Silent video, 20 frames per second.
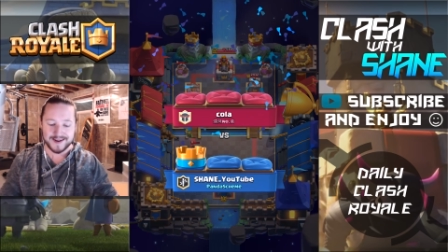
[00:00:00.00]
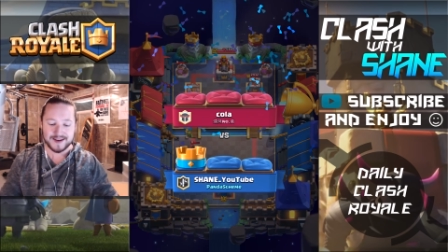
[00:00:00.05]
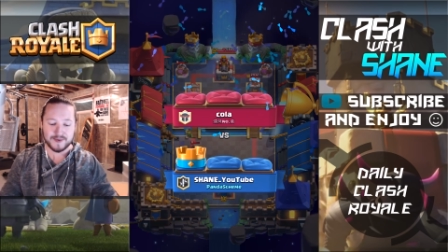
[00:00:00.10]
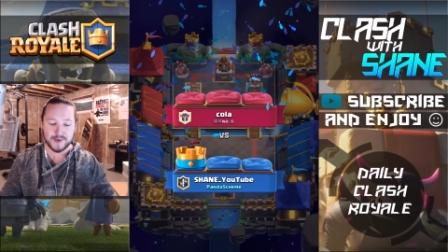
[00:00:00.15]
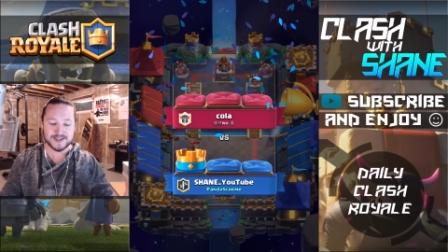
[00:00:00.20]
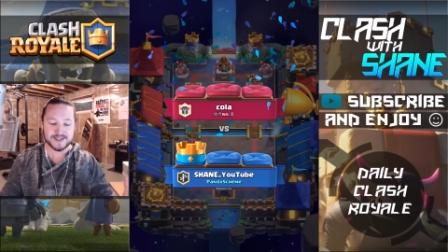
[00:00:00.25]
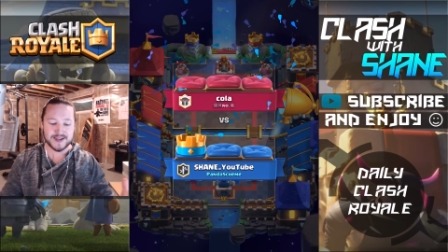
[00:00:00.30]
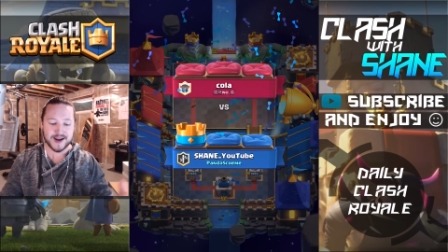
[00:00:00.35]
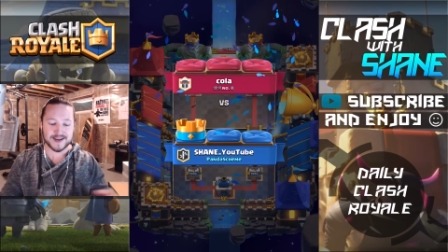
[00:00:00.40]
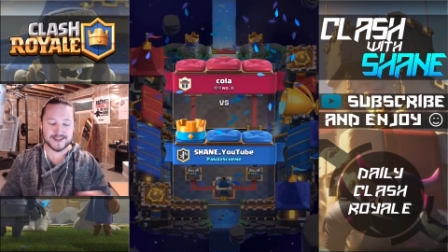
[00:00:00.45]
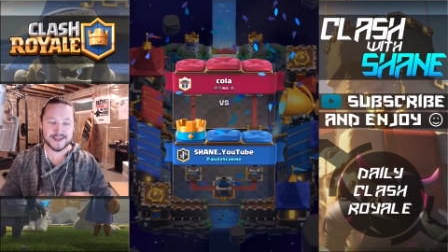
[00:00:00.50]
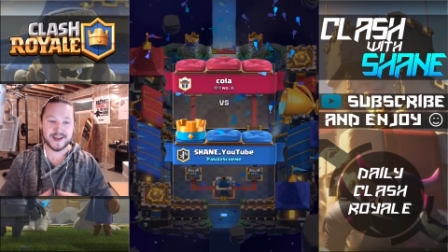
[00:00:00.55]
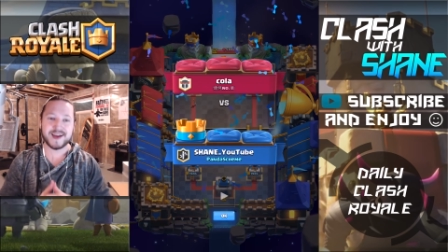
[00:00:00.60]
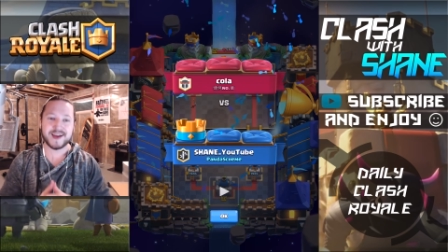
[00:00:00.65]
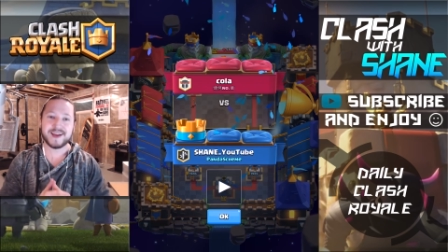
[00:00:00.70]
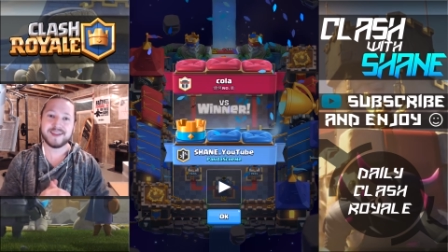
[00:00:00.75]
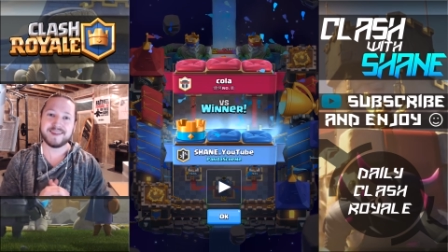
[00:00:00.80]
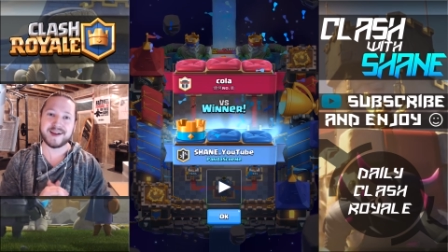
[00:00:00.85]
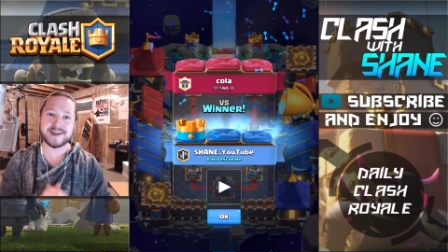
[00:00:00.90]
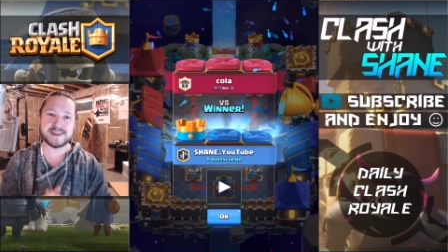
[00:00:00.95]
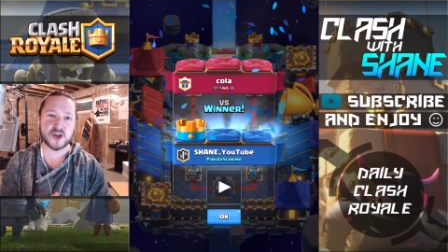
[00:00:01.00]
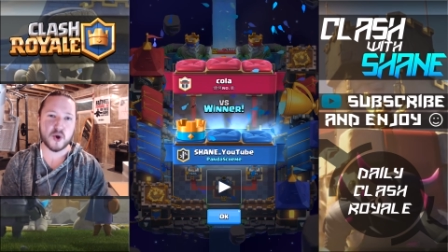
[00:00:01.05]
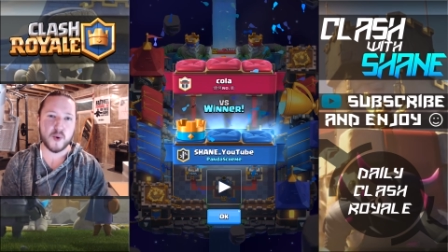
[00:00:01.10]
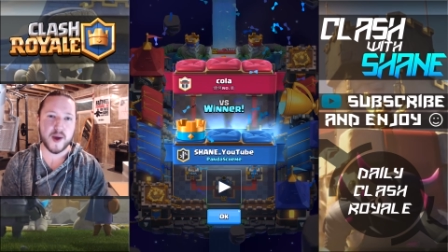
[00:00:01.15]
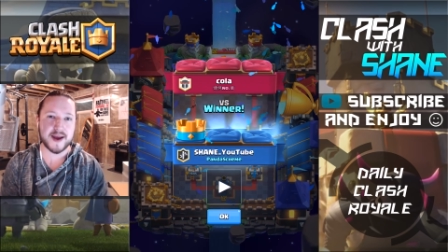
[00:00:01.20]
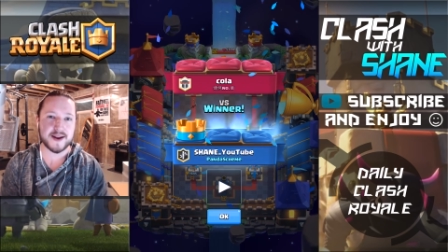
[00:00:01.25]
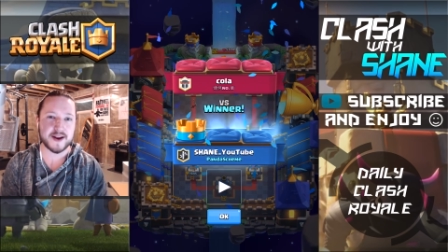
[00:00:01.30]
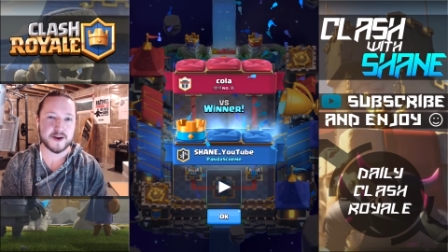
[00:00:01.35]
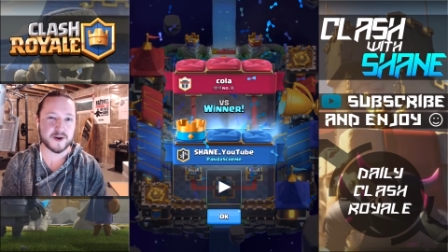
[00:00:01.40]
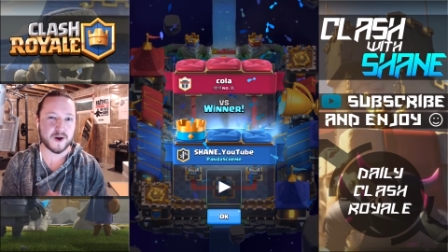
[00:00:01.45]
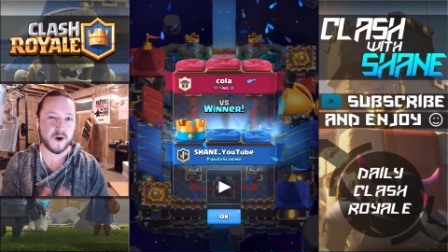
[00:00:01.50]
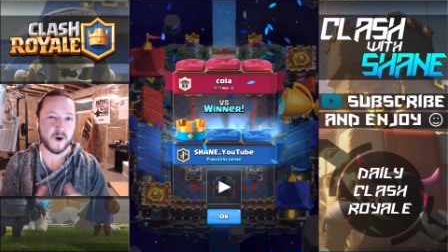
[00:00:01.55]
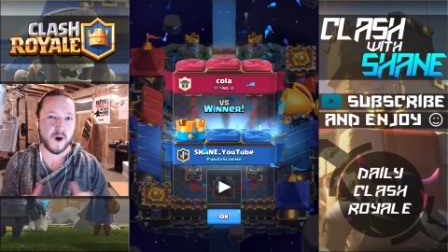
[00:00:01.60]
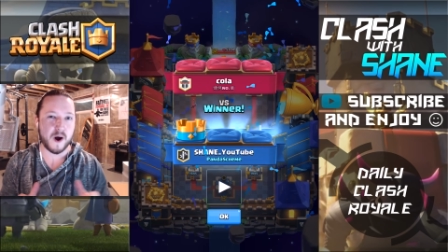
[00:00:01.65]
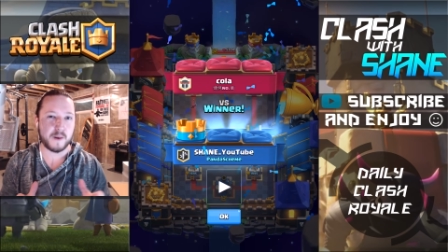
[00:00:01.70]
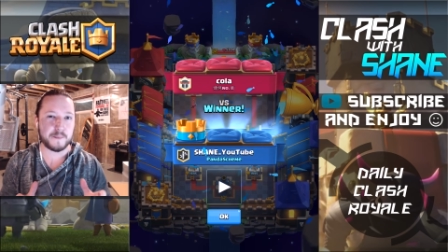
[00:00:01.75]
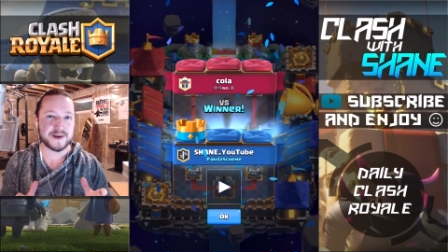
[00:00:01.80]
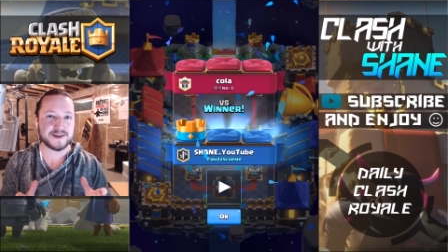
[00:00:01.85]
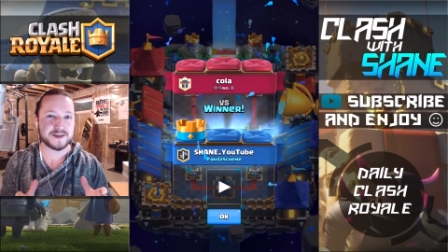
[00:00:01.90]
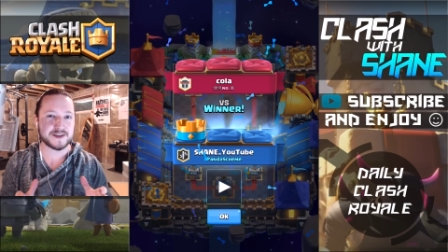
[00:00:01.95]
Anyways, guys, let's go ahead here and
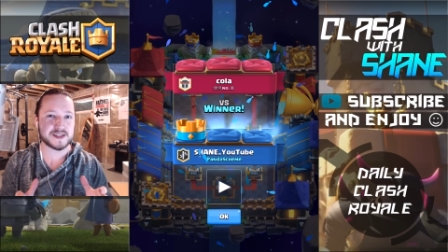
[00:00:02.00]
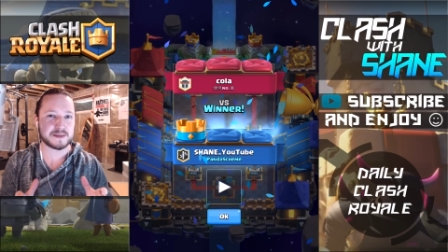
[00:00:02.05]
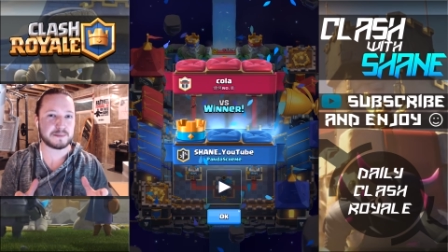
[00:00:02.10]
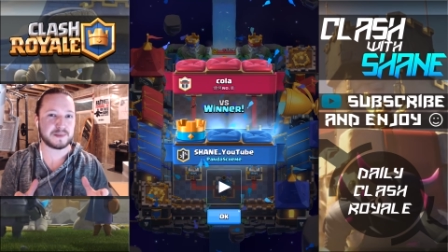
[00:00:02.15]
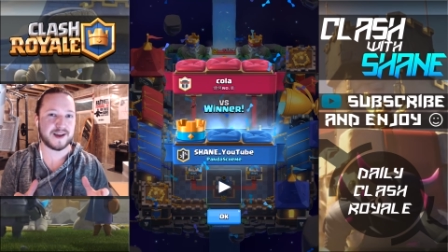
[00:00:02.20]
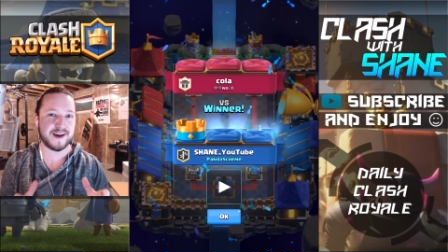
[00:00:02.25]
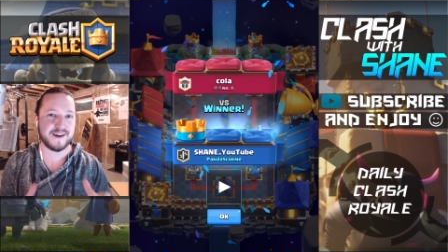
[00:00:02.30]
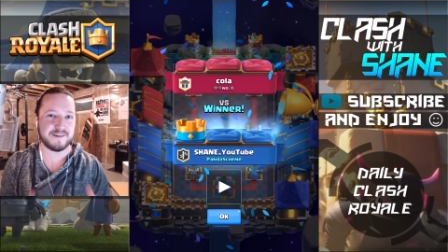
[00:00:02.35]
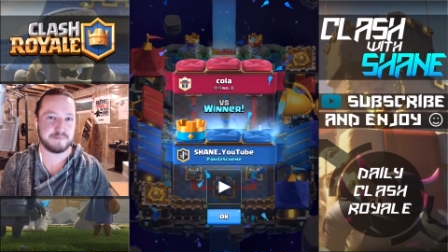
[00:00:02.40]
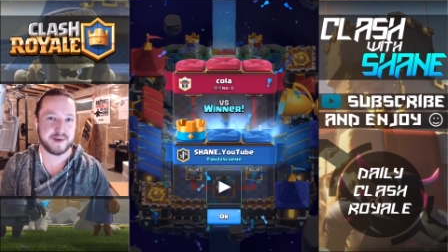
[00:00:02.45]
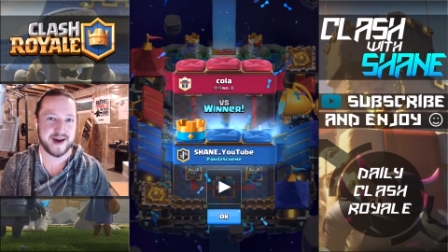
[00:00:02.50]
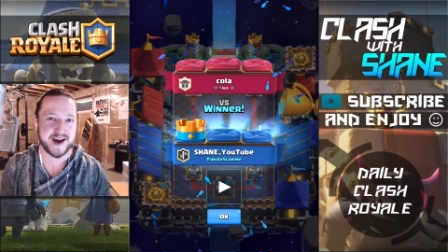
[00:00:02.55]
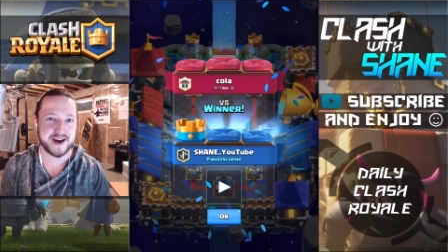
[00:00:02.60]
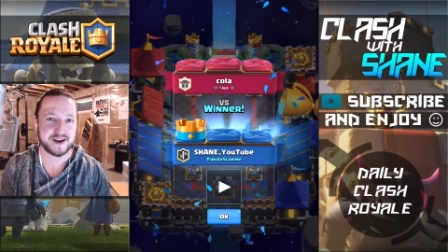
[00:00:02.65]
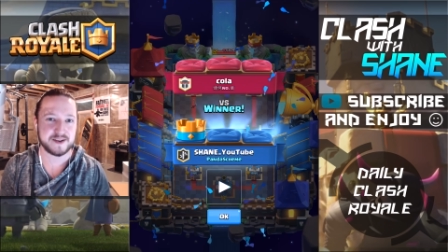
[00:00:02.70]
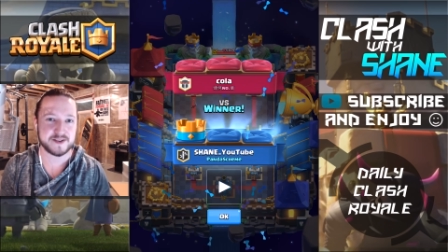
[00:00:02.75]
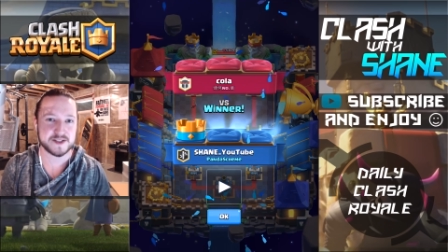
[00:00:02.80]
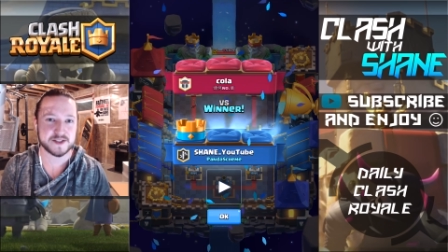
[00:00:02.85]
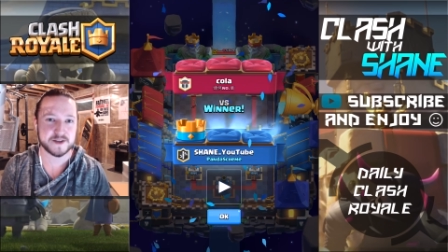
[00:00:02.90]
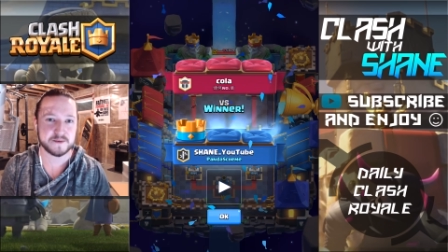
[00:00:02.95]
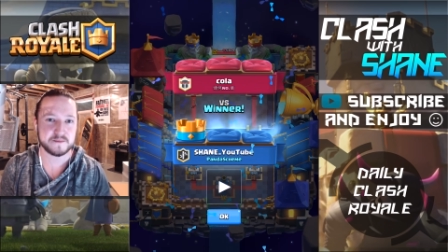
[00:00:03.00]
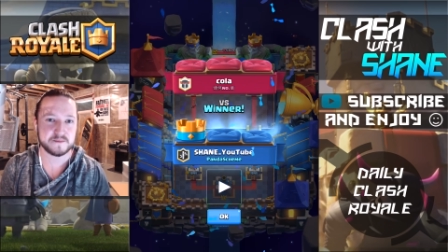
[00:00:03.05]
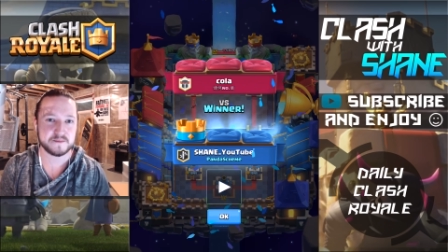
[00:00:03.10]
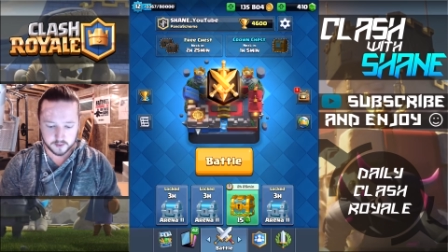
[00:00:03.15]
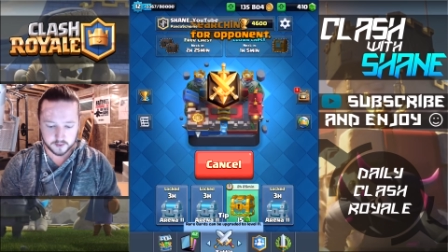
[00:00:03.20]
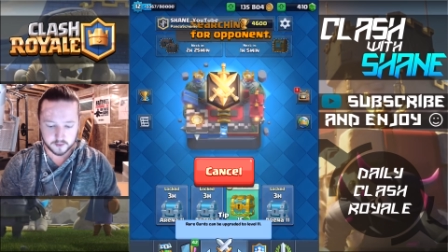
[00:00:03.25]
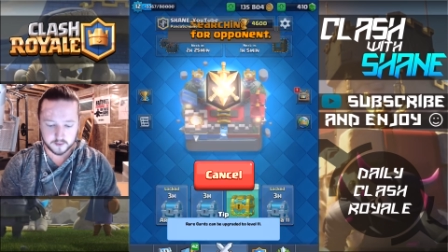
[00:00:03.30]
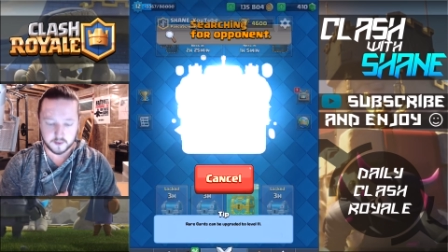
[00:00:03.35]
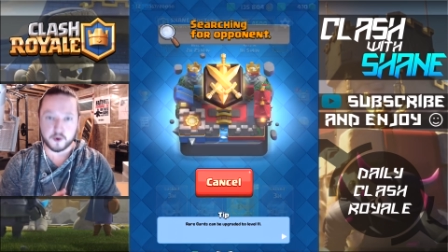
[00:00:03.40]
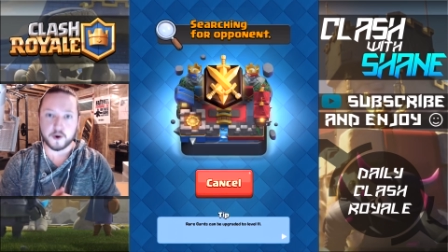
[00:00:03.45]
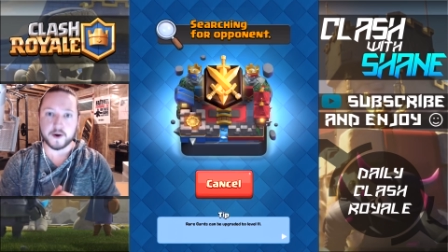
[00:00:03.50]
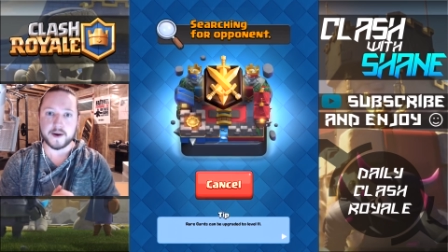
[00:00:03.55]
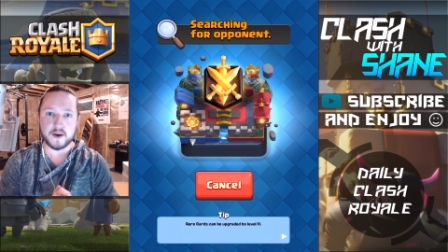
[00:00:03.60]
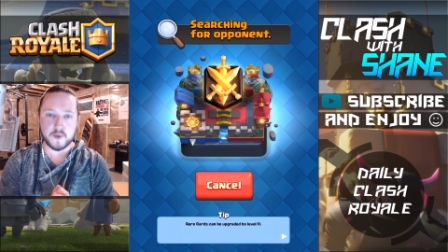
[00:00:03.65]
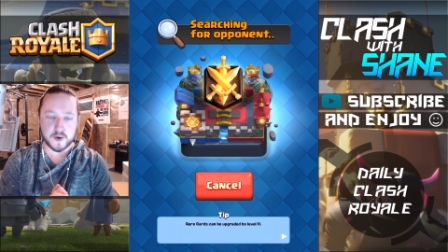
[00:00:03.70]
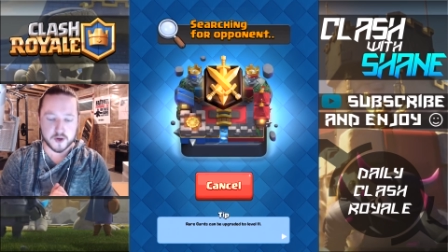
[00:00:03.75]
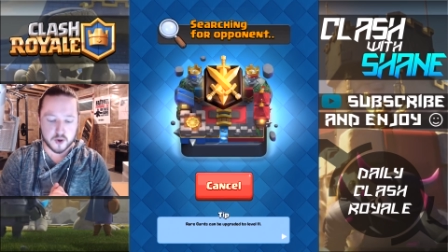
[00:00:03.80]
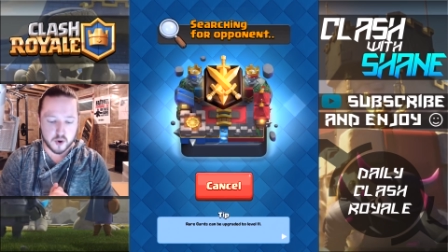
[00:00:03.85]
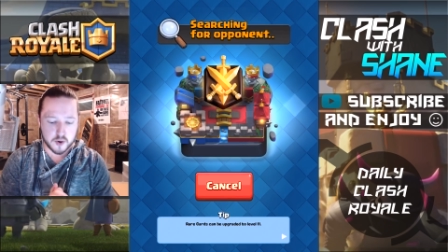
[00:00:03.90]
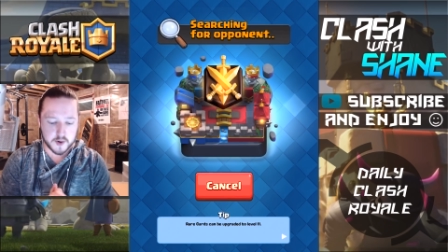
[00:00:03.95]
hop into some live battles. Alright, here
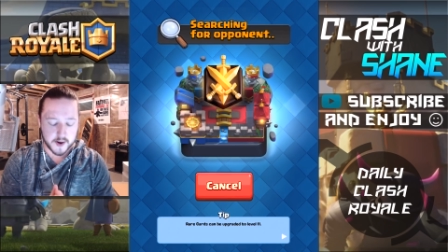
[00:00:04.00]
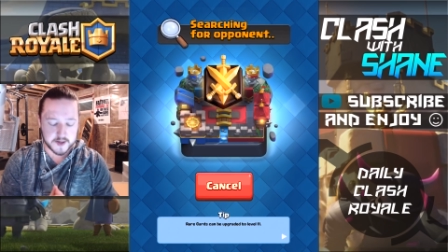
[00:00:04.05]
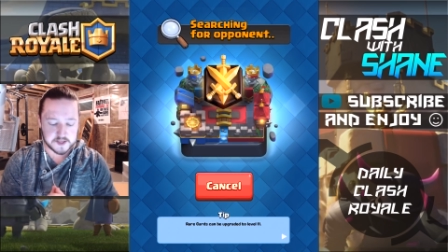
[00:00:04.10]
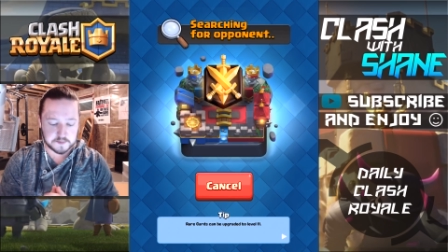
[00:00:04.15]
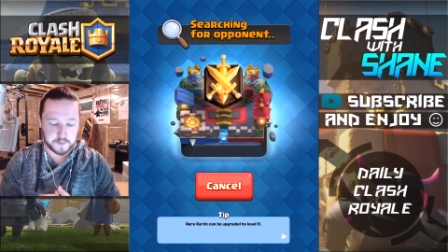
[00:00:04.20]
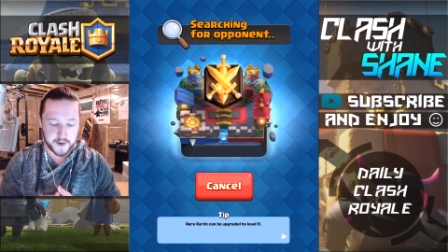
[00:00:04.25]
we go guys,